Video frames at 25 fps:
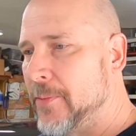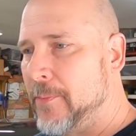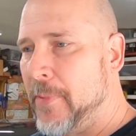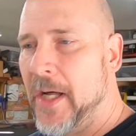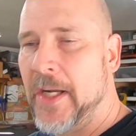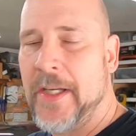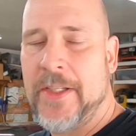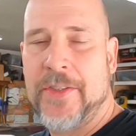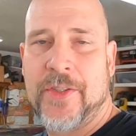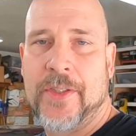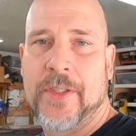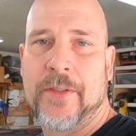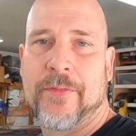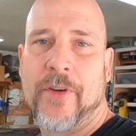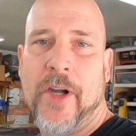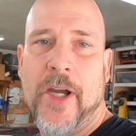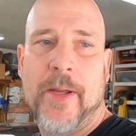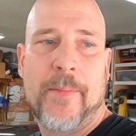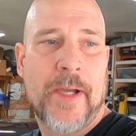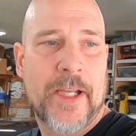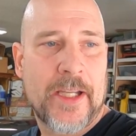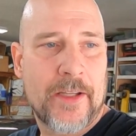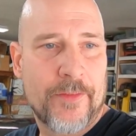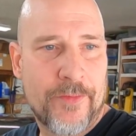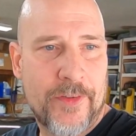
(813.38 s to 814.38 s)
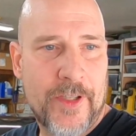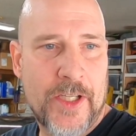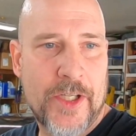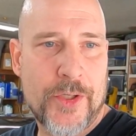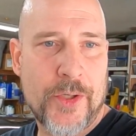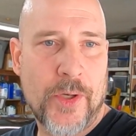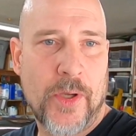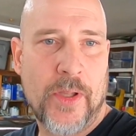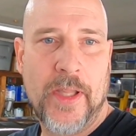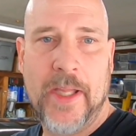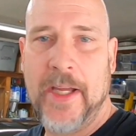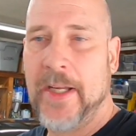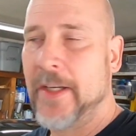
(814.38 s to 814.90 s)
the body's on the frame, I can
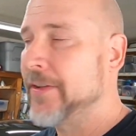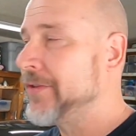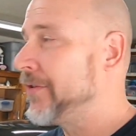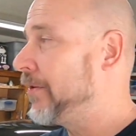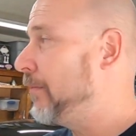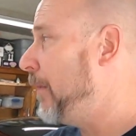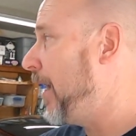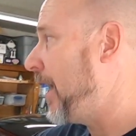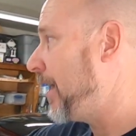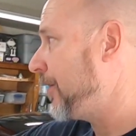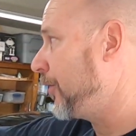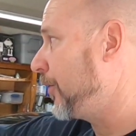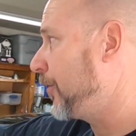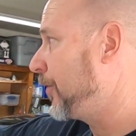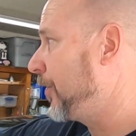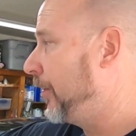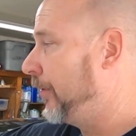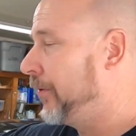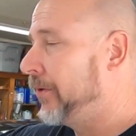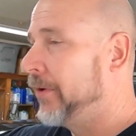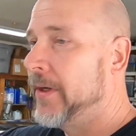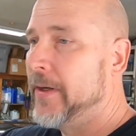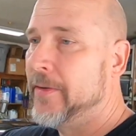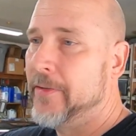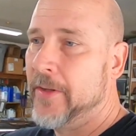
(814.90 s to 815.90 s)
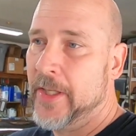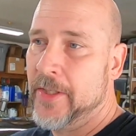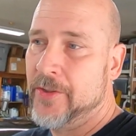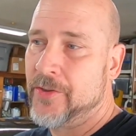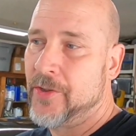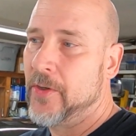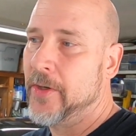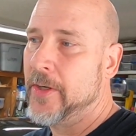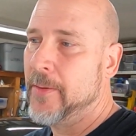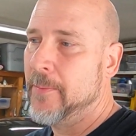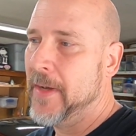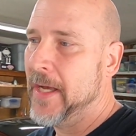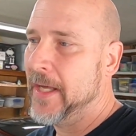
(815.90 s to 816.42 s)
finish all that because the master cylinder and everything's
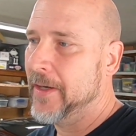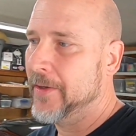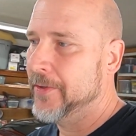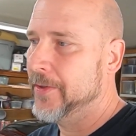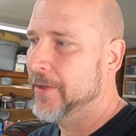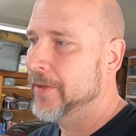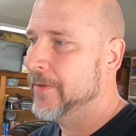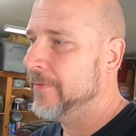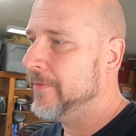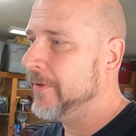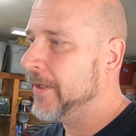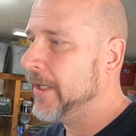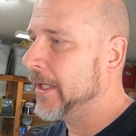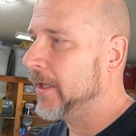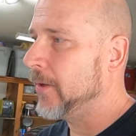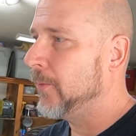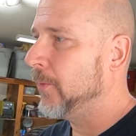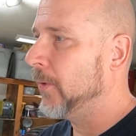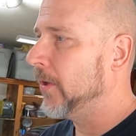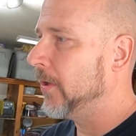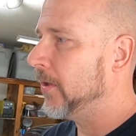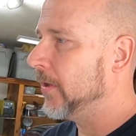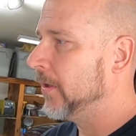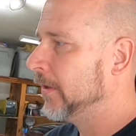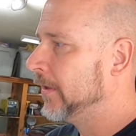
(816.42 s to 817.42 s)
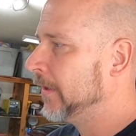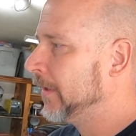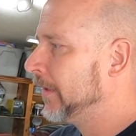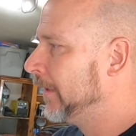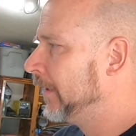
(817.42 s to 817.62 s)
already mounted to the firewall.